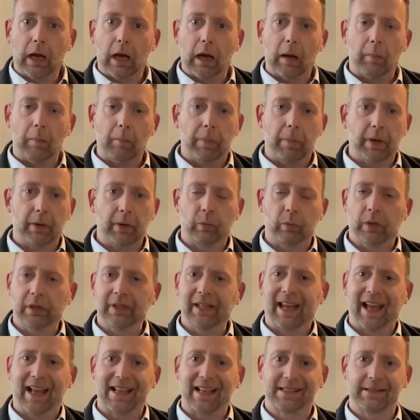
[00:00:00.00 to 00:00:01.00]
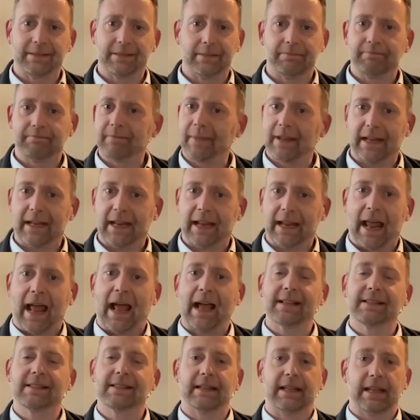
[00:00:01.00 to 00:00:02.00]
but it really hasn't
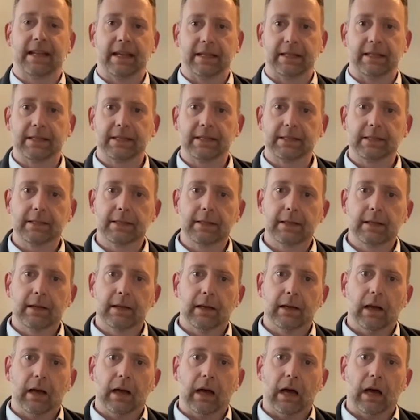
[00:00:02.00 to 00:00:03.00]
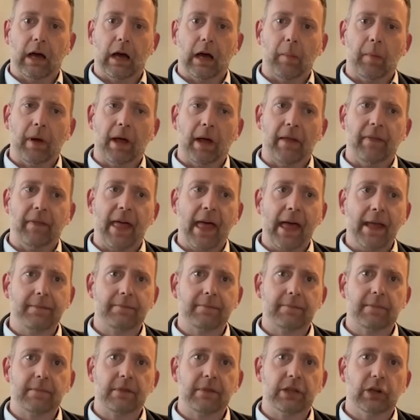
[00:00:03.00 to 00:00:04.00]
hit. And
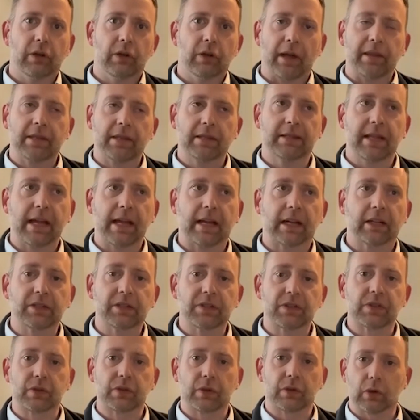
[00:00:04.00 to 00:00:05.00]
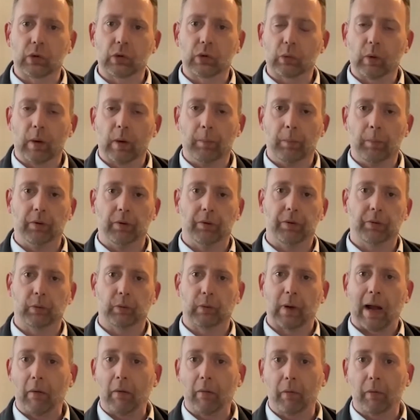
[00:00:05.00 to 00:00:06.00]
that, I think that concern rippled
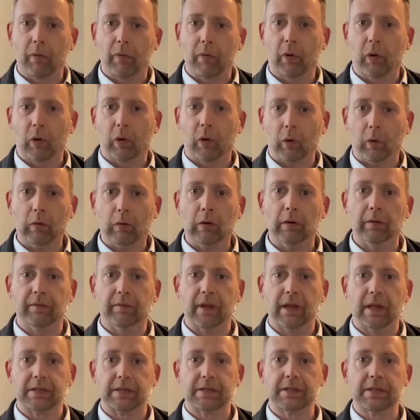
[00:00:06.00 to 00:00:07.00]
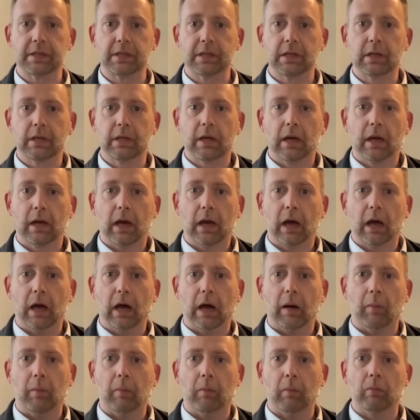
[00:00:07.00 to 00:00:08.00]
throughout the whole event.
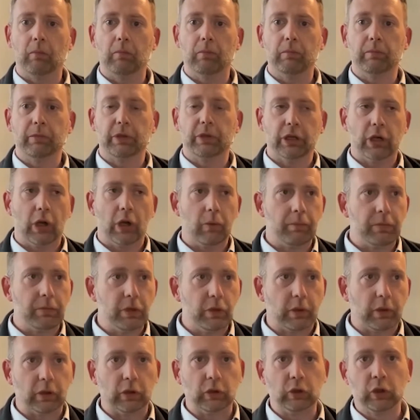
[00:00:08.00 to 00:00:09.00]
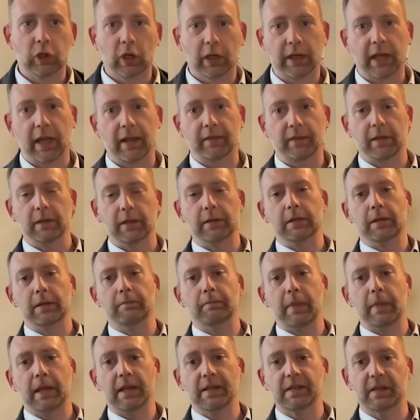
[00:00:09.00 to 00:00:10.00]
You can look at the
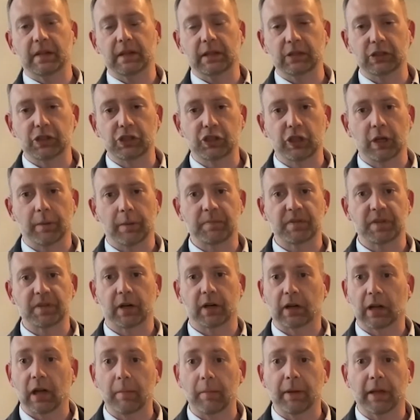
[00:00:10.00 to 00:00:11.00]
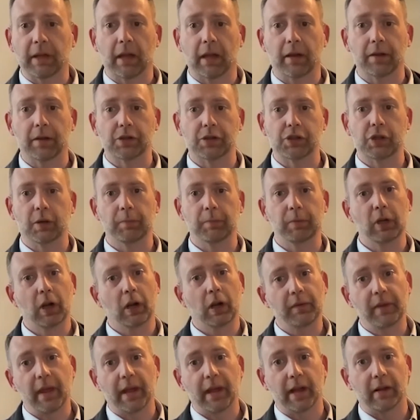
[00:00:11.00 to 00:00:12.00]
amazing ships that are coming out of the
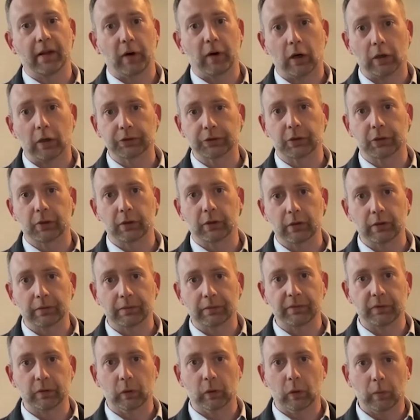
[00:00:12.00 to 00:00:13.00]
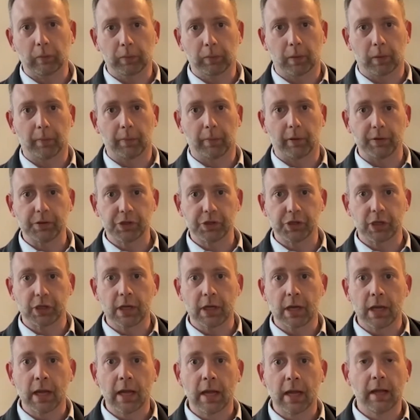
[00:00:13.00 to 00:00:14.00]
shipyard that have alternative fuel
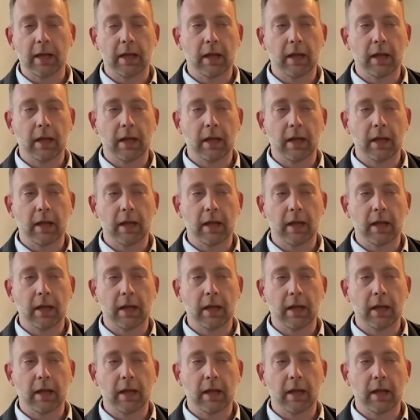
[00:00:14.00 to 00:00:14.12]
propulsion,